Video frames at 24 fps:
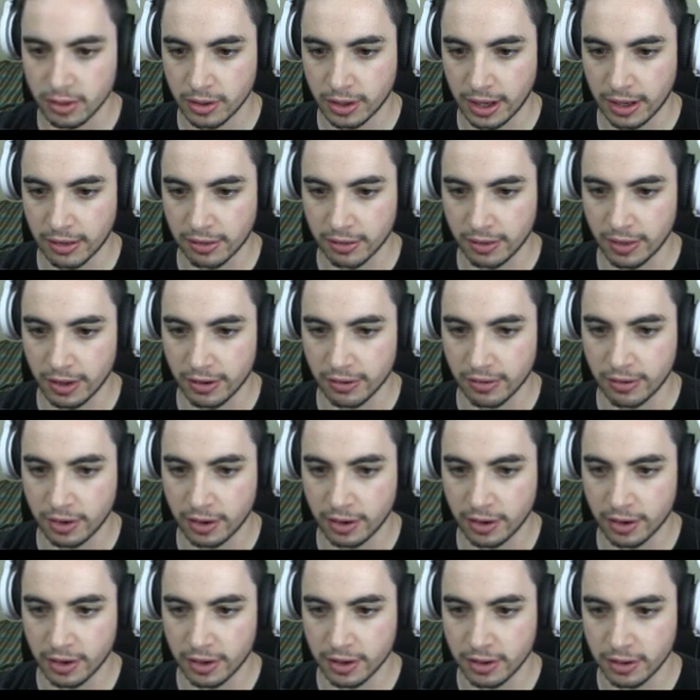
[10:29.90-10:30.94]
Okay, so there's
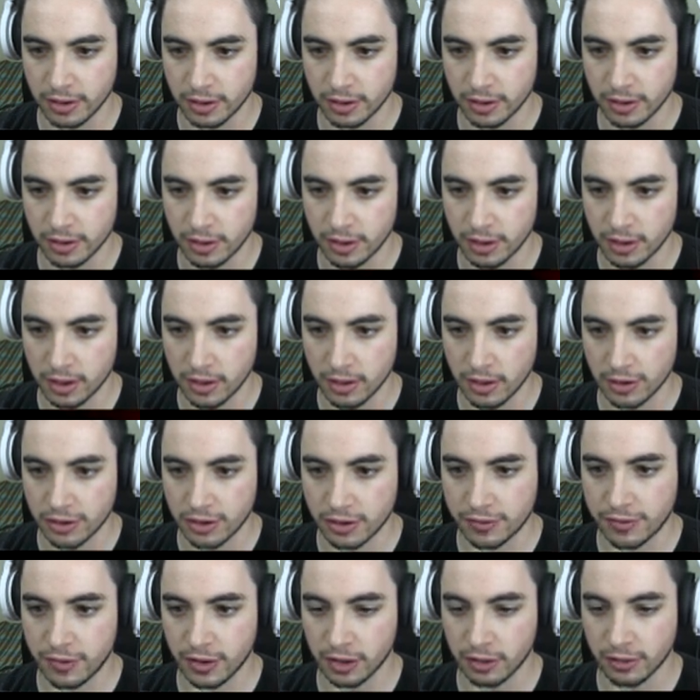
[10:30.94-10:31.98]
our... Let's
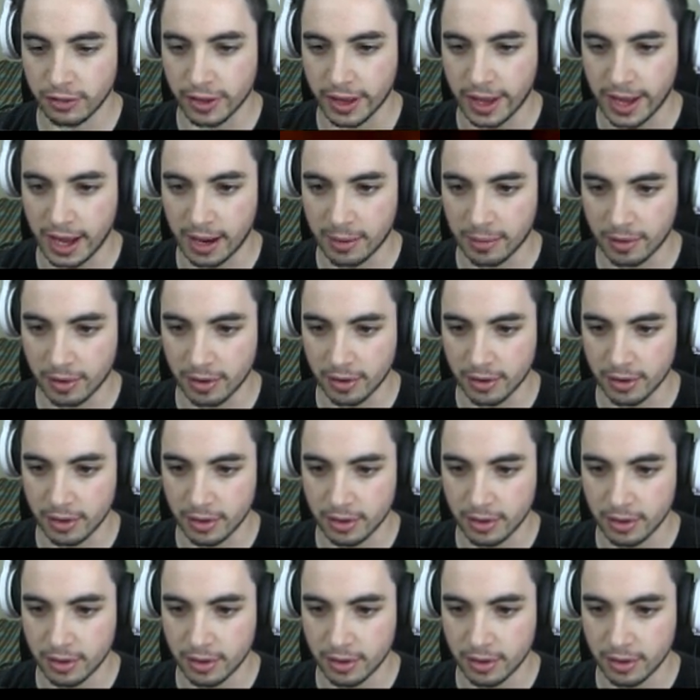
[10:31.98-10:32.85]
just follow the hammer.